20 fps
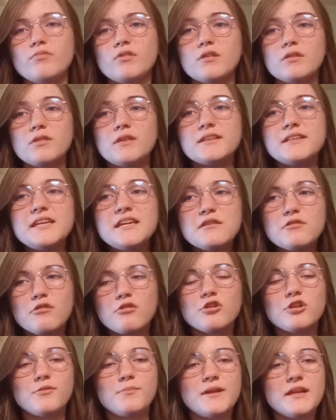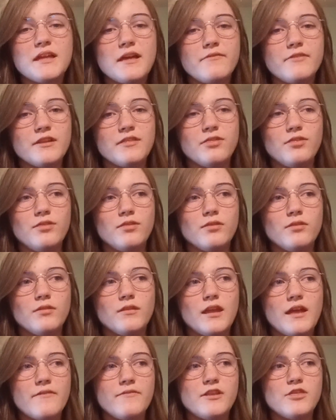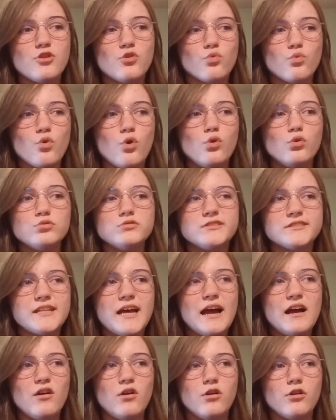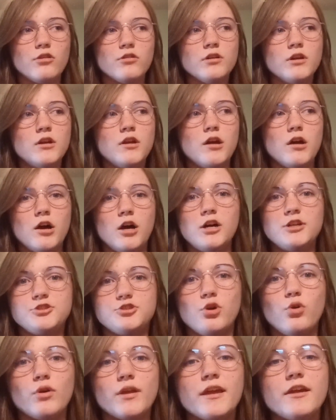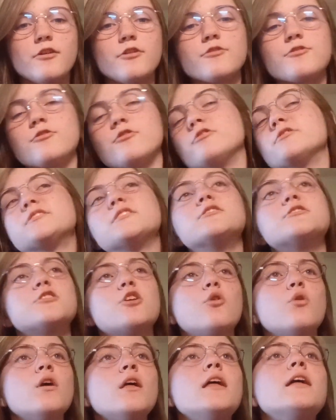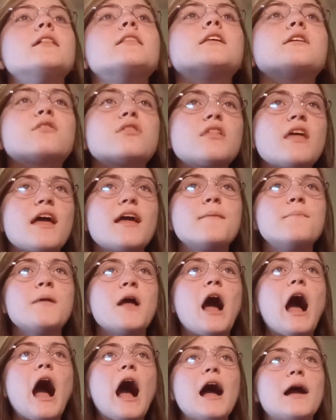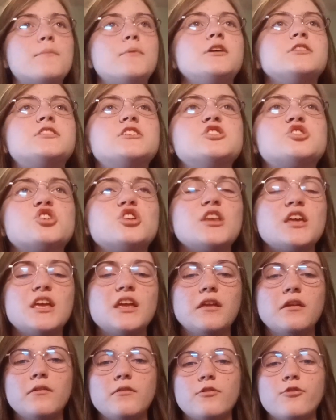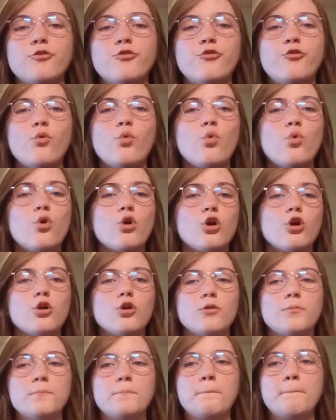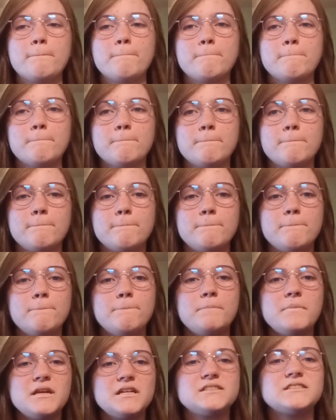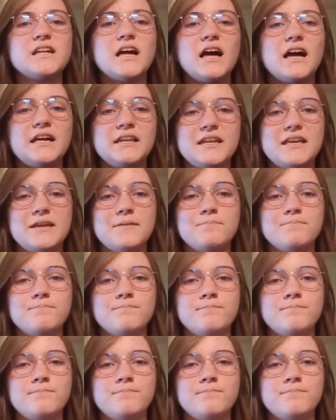The teens are going to be given the roles that are adult characters. And so let's say I'm auditioning for Miss Honey.